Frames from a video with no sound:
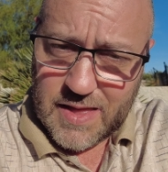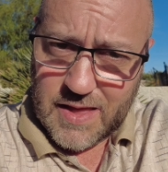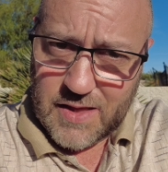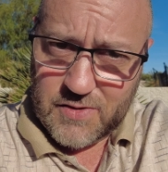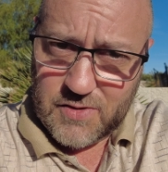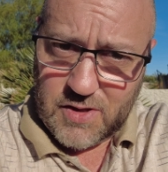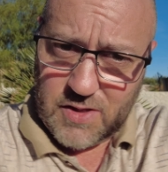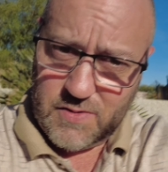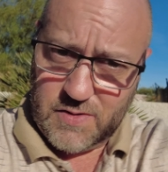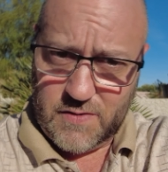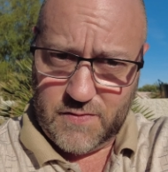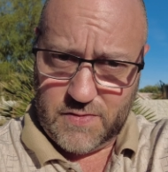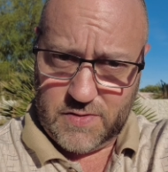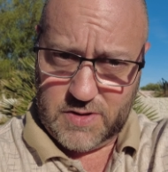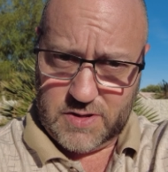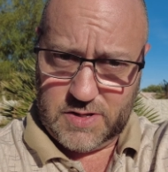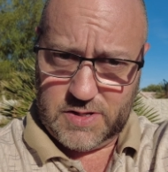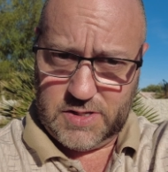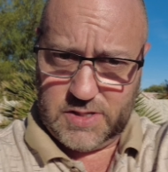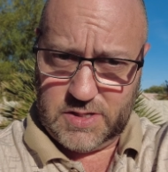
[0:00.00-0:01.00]
That's all the way from
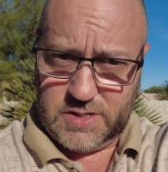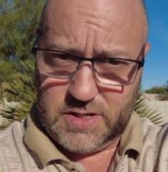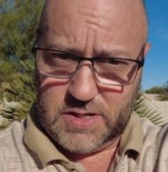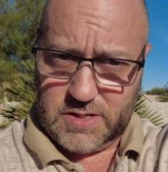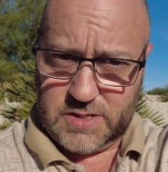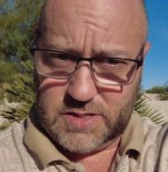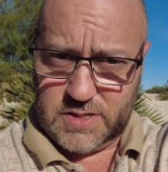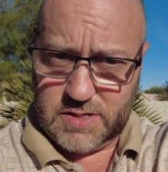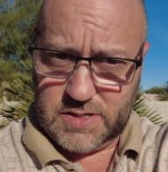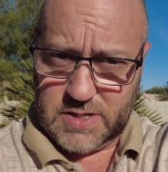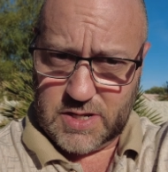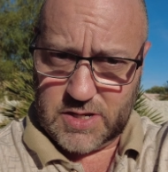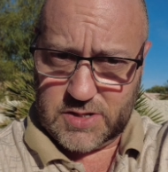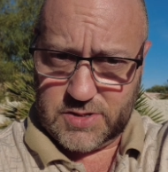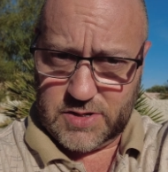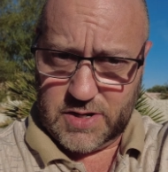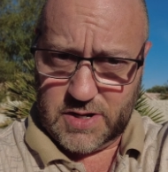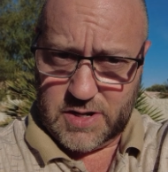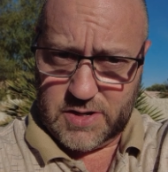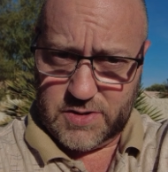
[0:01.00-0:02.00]
6. It's
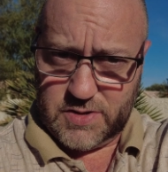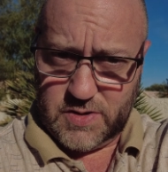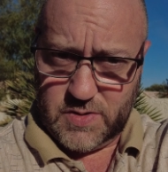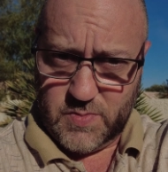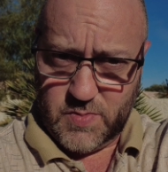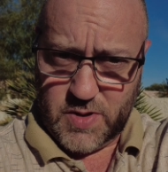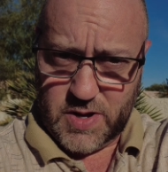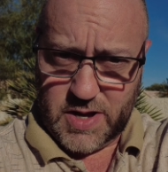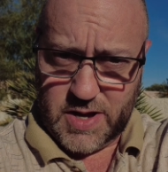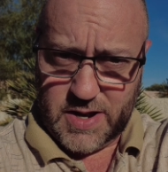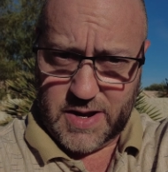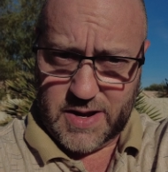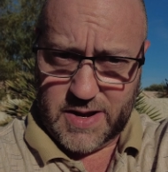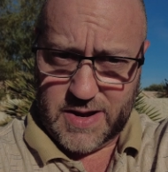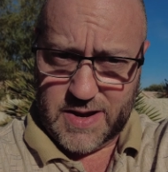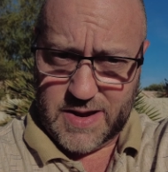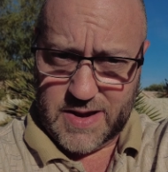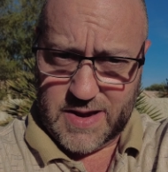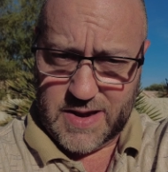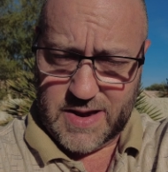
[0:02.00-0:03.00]
actually not too bad.
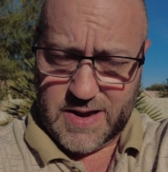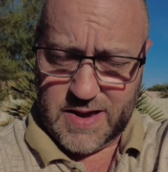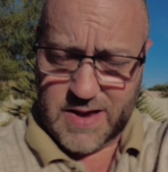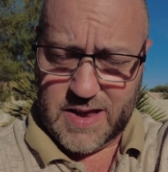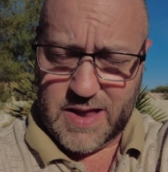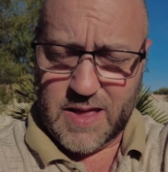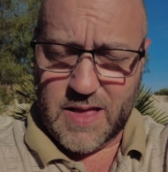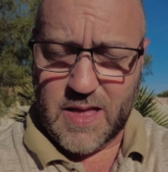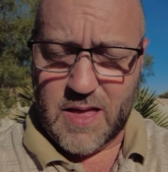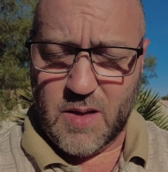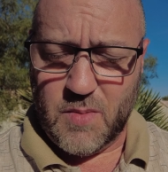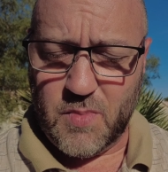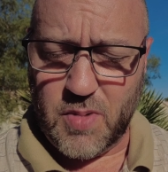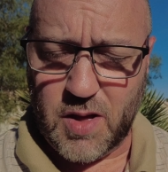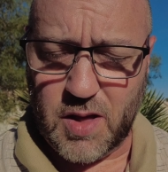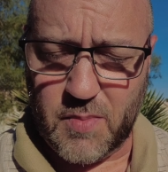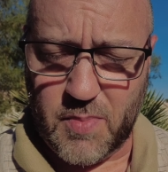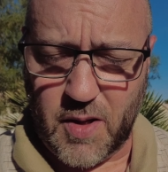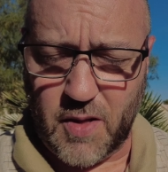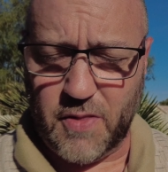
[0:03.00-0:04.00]

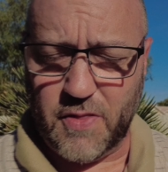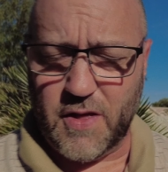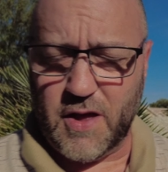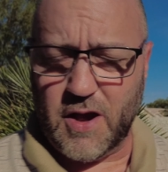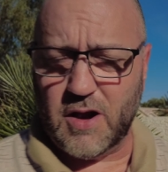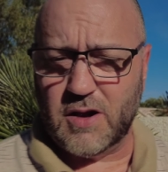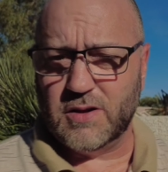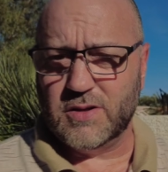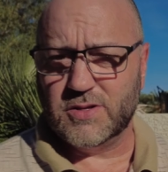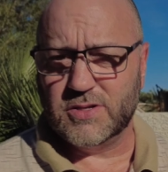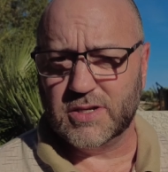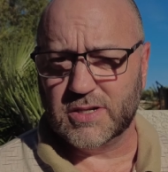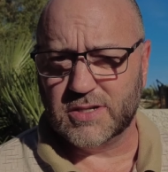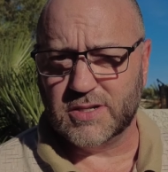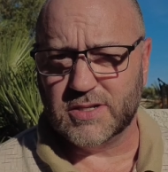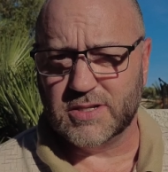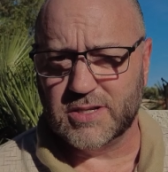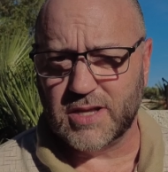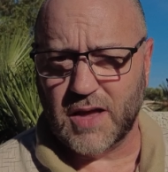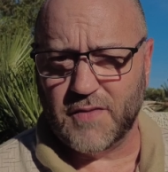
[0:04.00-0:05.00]
Probably about there, 6
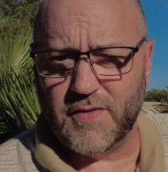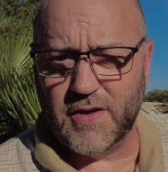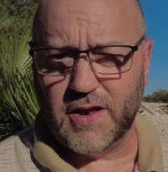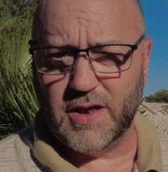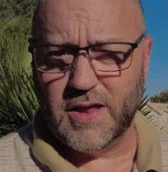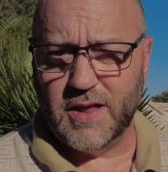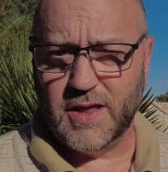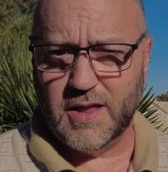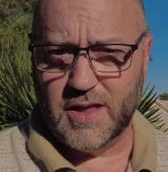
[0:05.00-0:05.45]
to 7.